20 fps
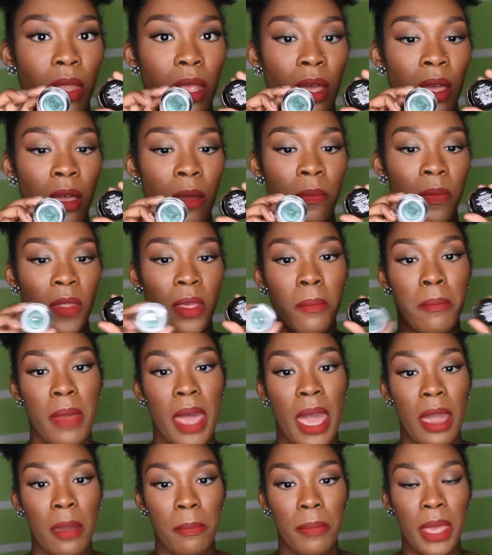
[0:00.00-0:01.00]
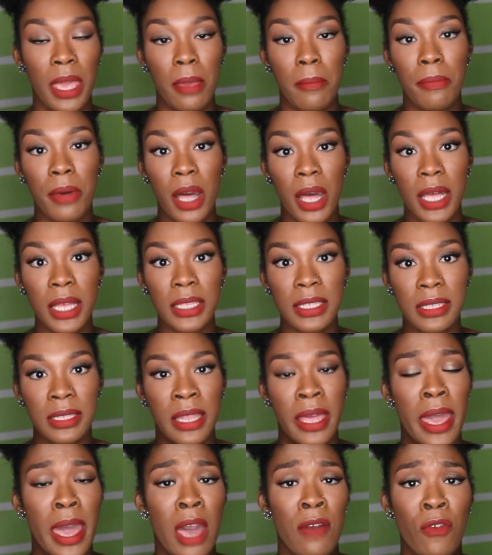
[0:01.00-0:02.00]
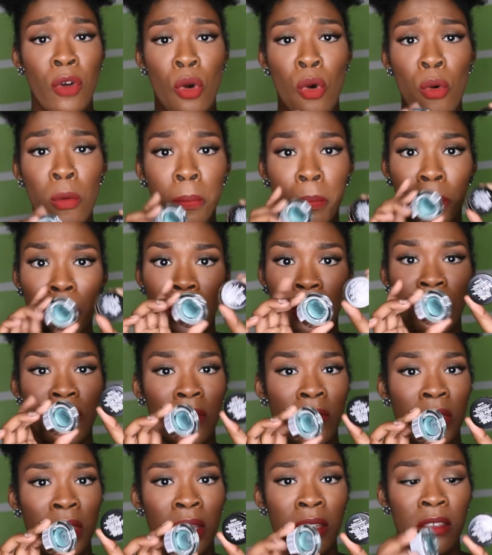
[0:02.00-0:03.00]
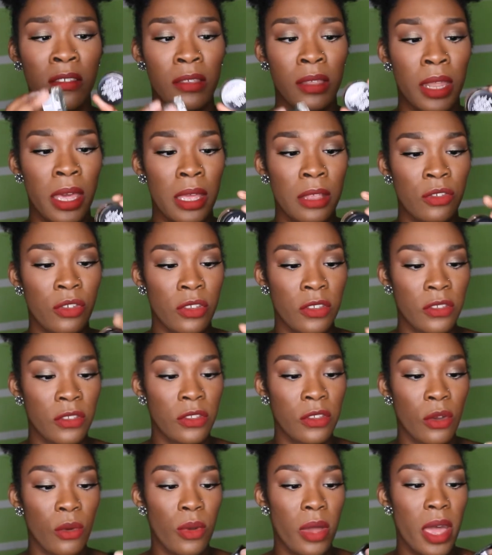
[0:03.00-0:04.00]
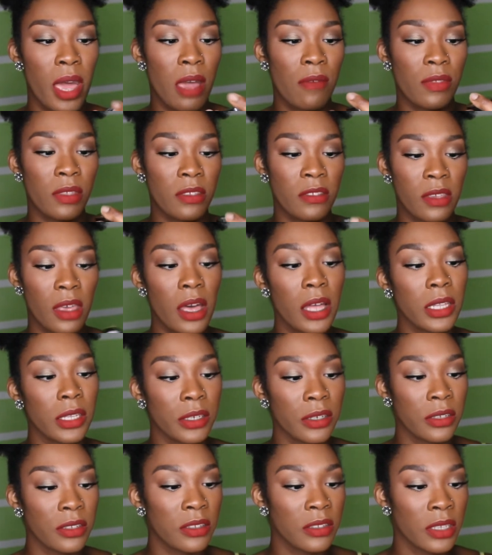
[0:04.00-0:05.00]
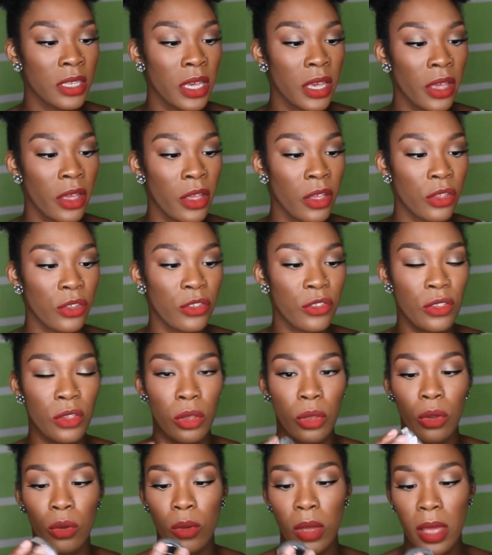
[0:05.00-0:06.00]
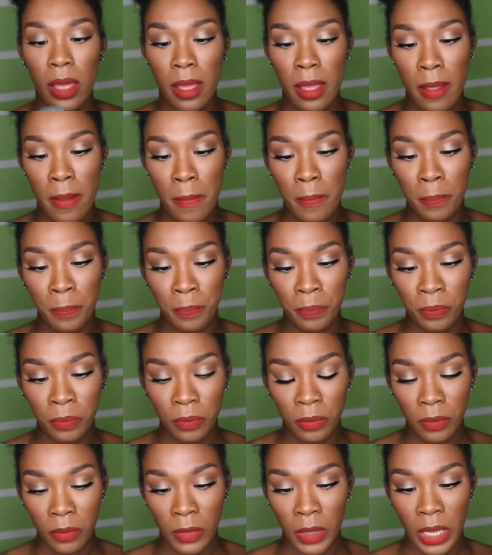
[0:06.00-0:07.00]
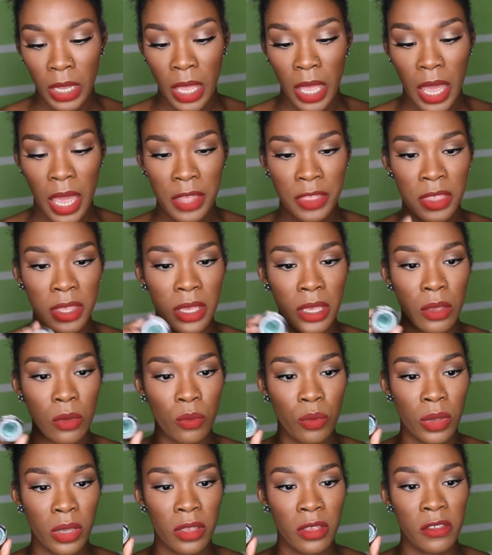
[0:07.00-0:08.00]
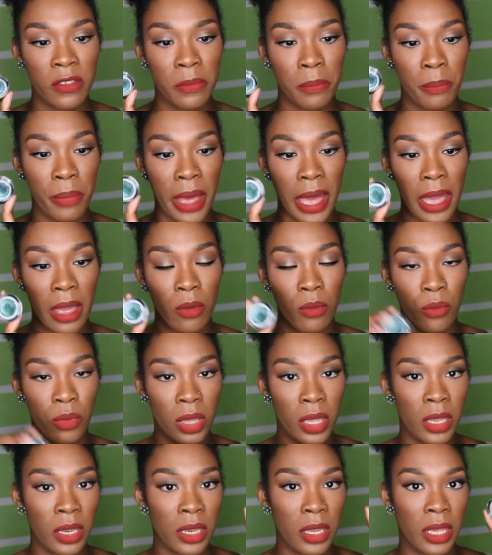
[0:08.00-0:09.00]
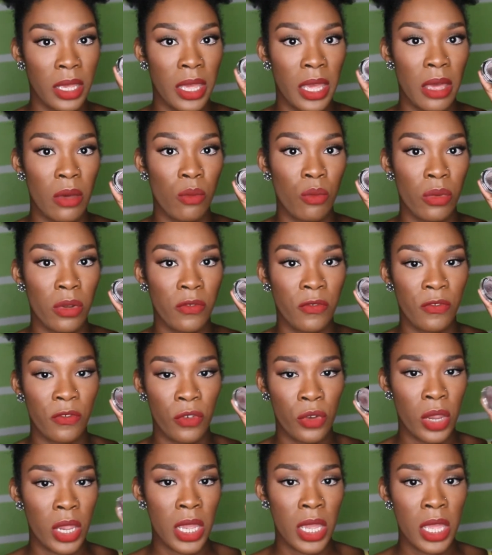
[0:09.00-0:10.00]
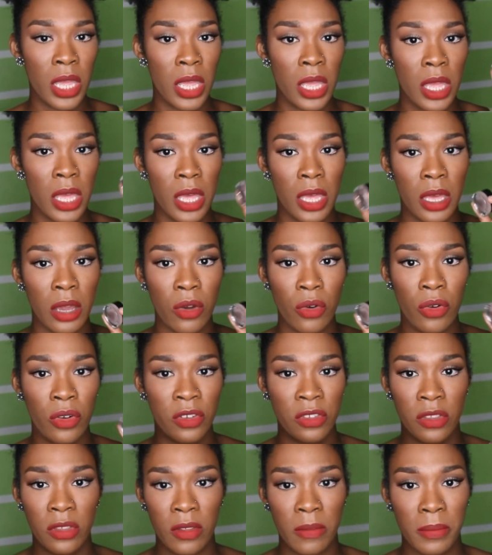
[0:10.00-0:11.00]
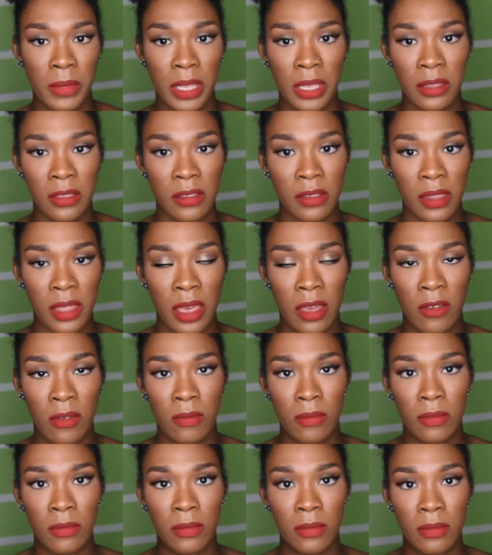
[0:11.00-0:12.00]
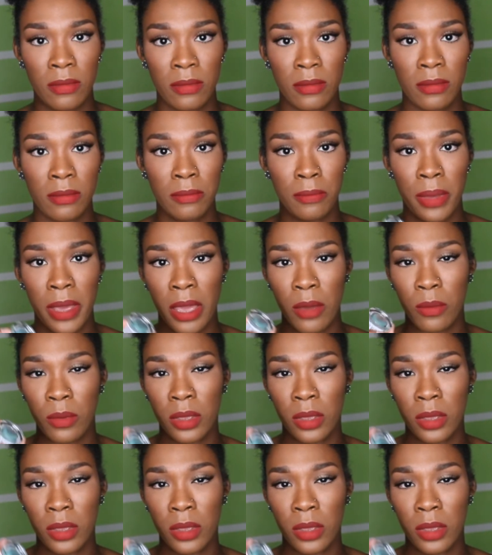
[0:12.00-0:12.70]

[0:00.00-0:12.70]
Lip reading: the MAC paint pots, and I have a whole bunch of these, and I just don't have these colors. So I think it was buy one, get one free or something to that. Buy